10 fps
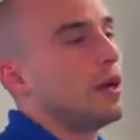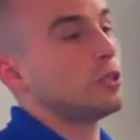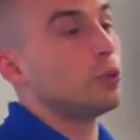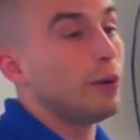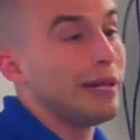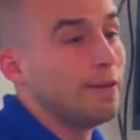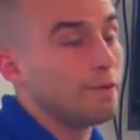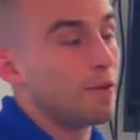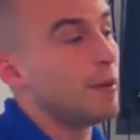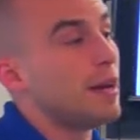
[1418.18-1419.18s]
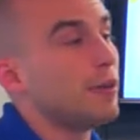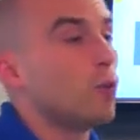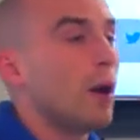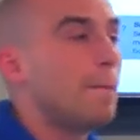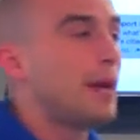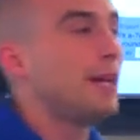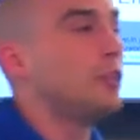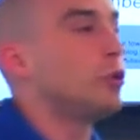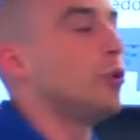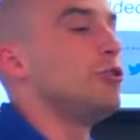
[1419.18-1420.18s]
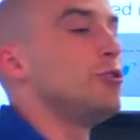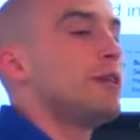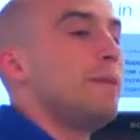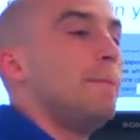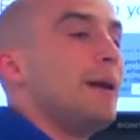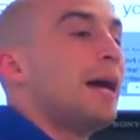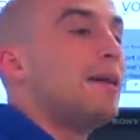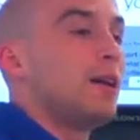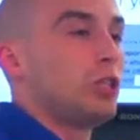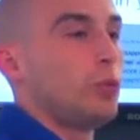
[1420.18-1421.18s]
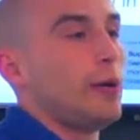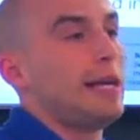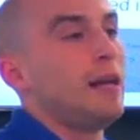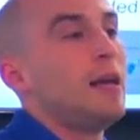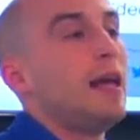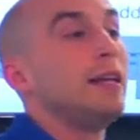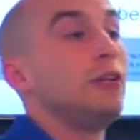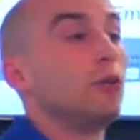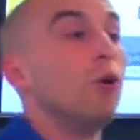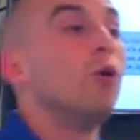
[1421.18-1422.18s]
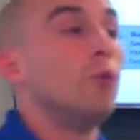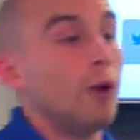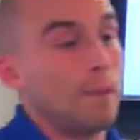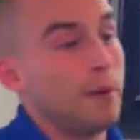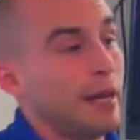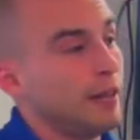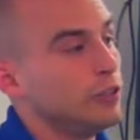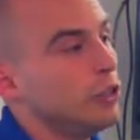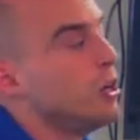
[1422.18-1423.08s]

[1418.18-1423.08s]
a tweet from another web page, or you can embed a tweet in your own web page.